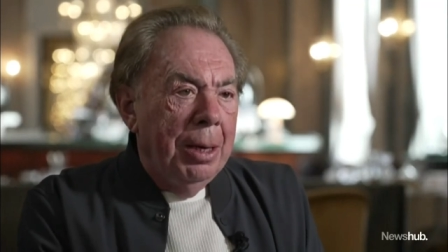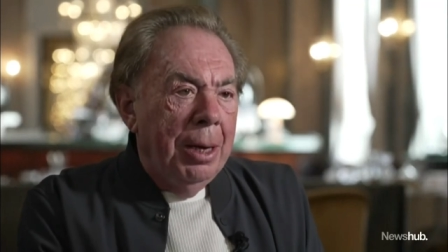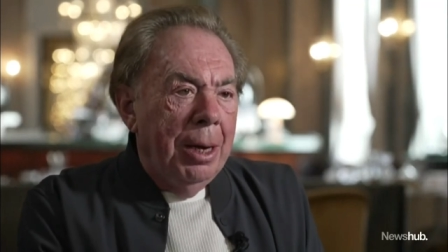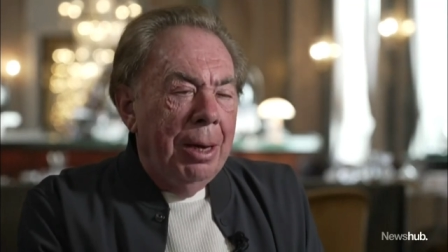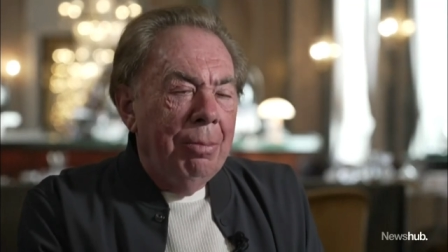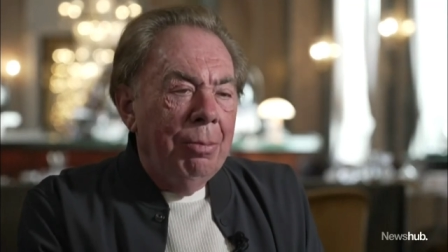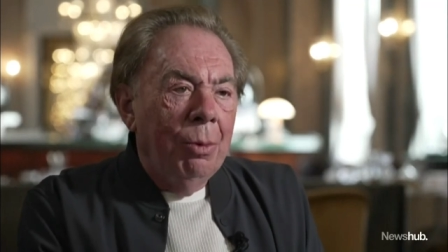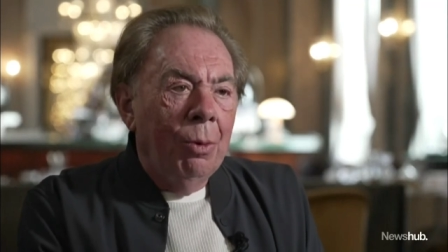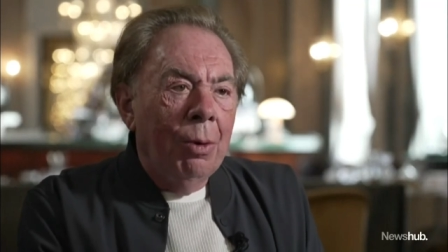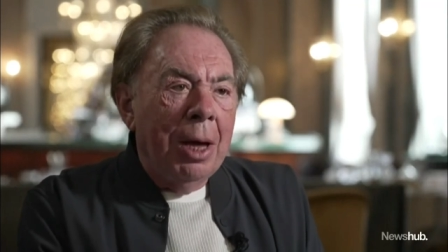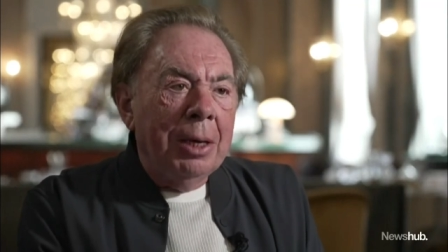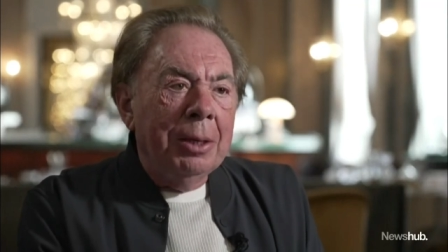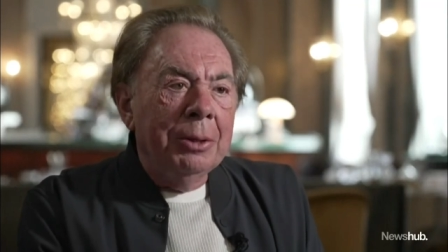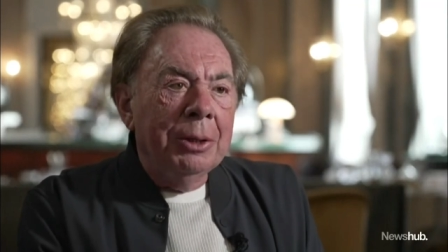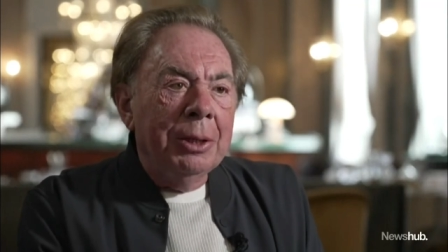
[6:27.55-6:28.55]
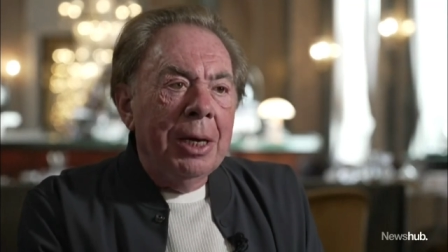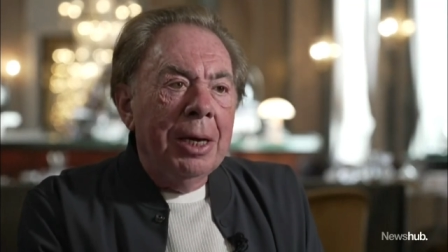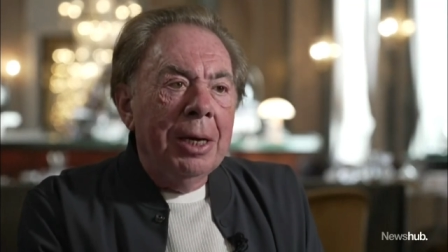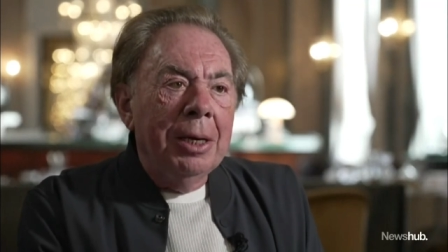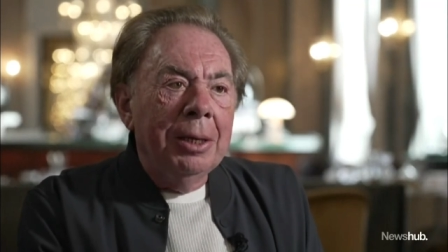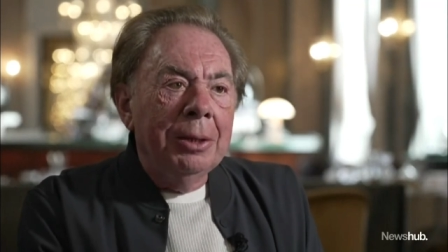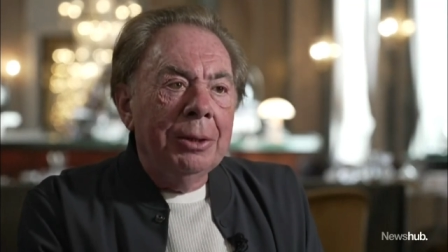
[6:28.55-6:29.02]
Um, all I can
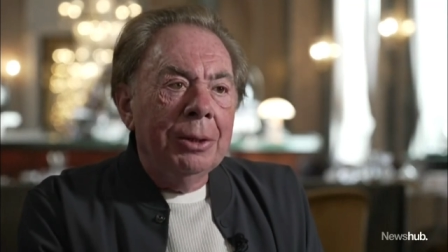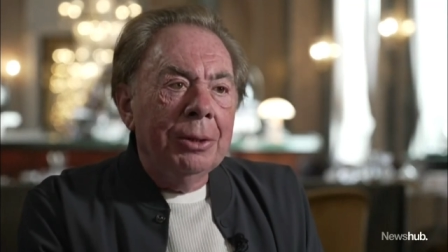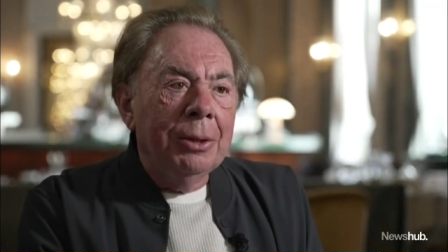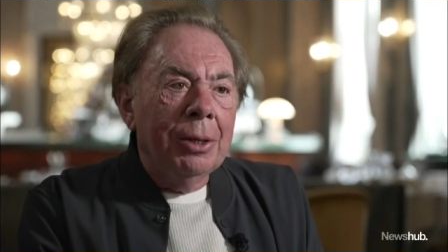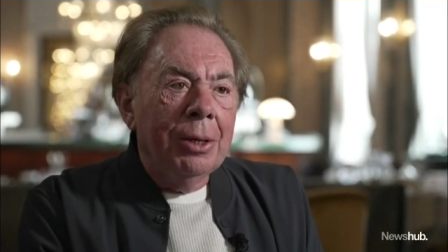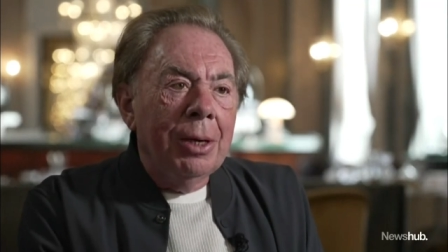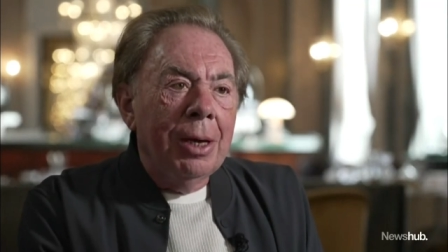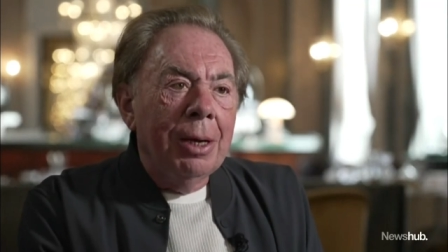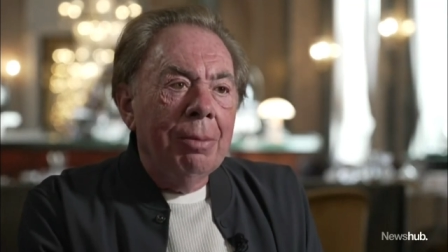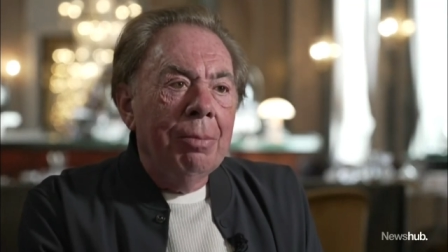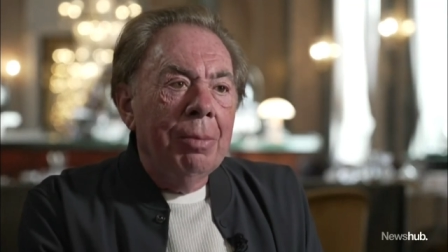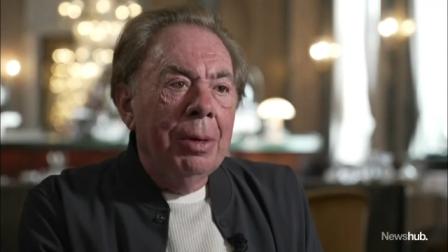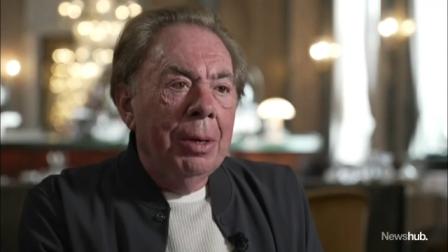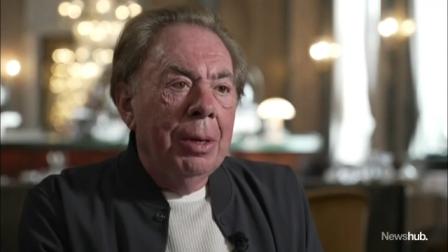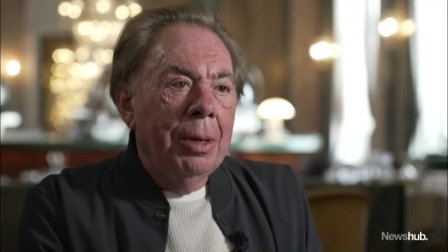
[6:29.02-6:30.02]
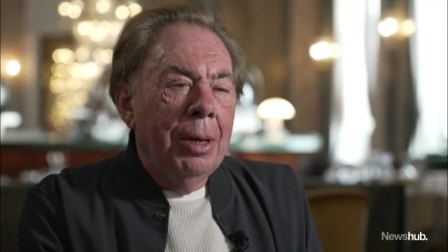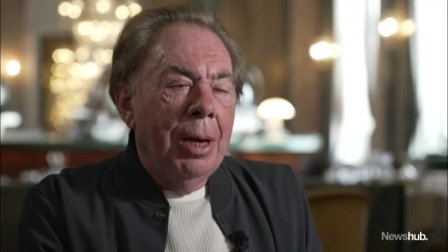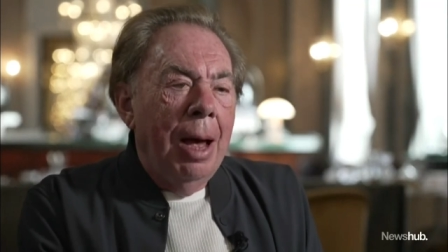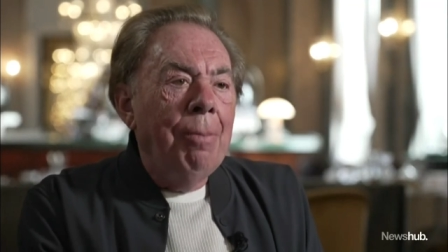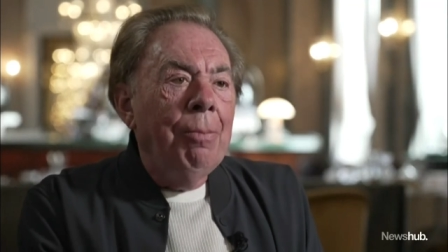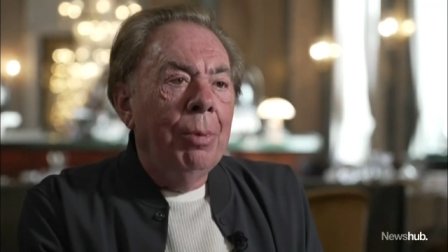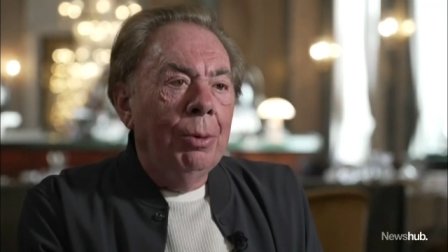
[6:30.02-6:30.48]
say is, is that I'm
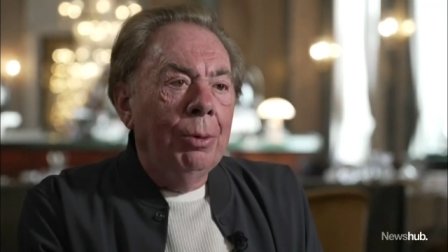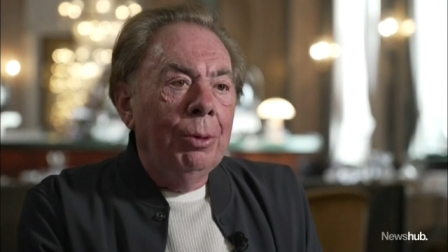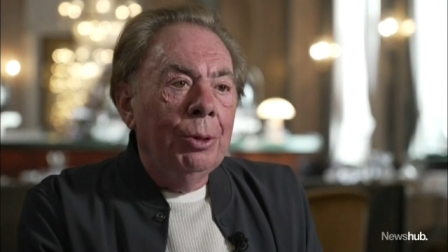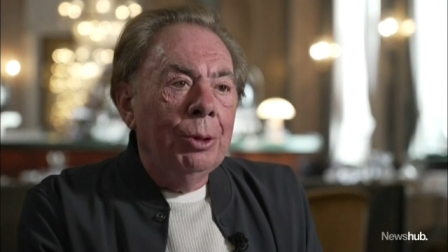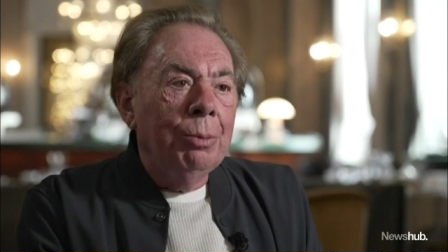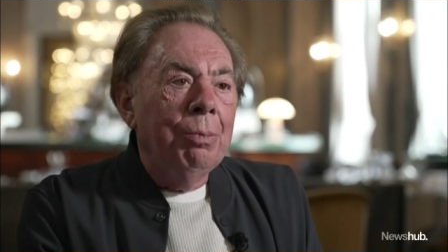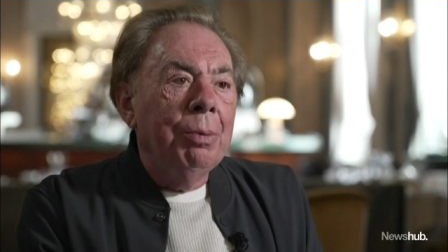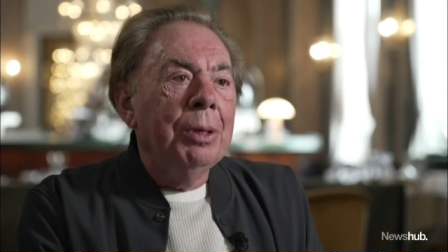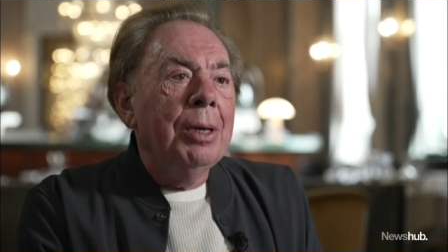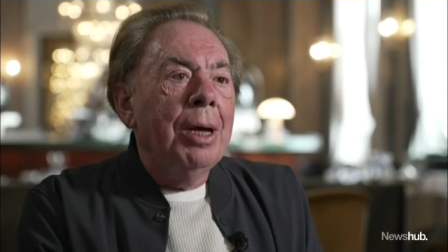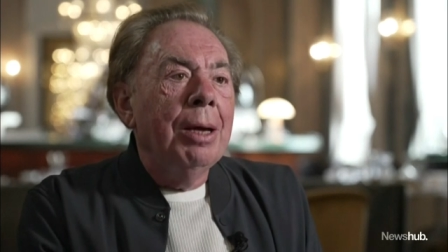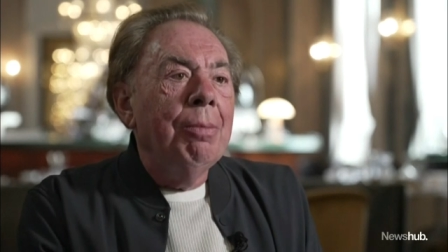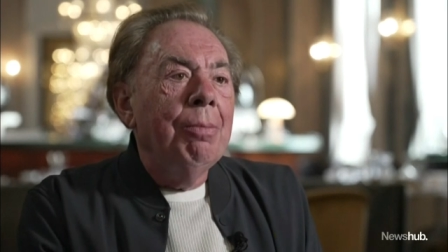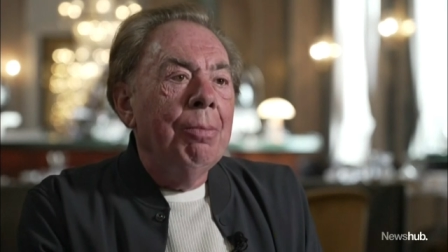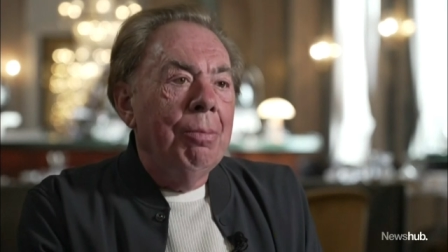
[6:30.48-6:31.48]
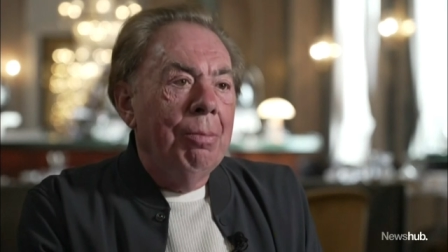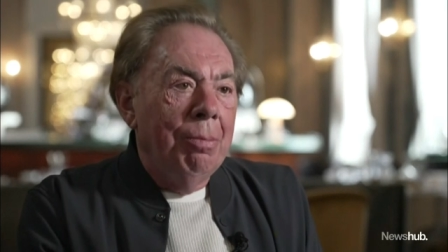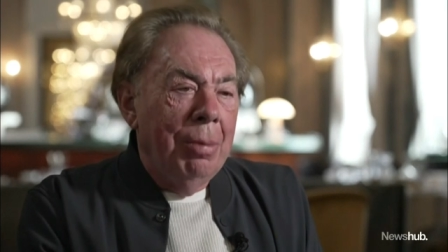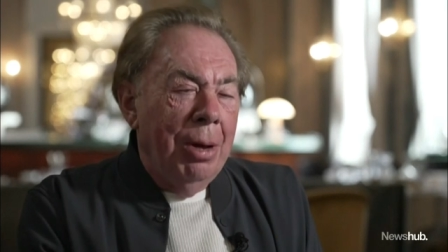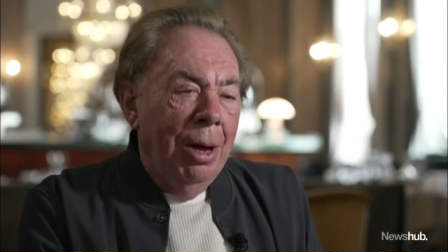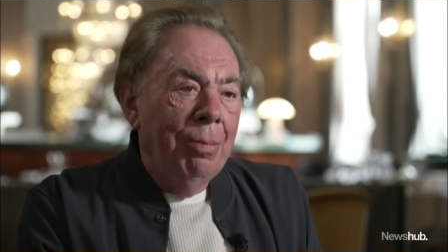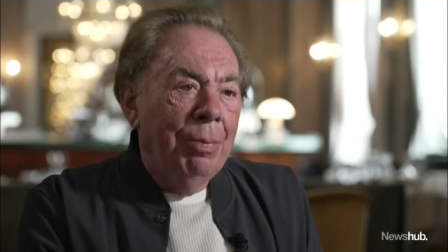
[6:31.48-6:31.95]
humbled, but I'm
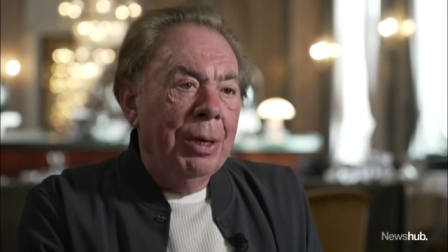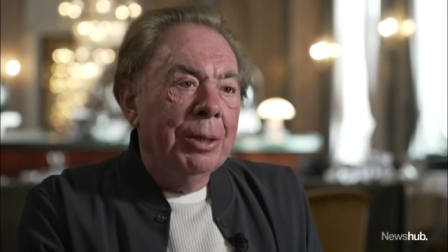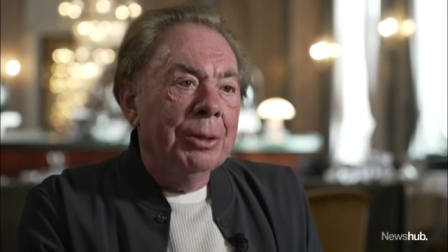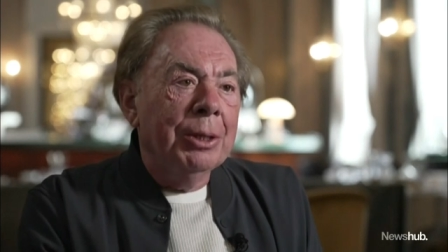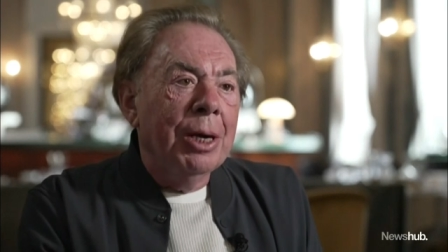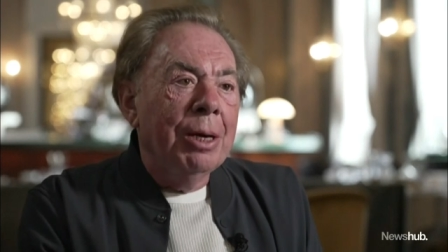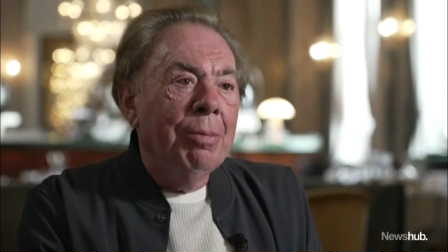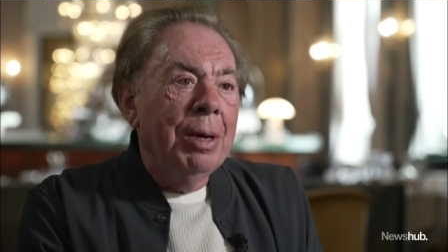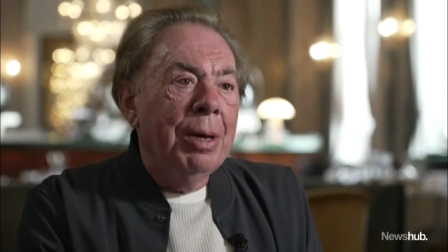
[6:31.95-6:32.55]
hoping it's going to be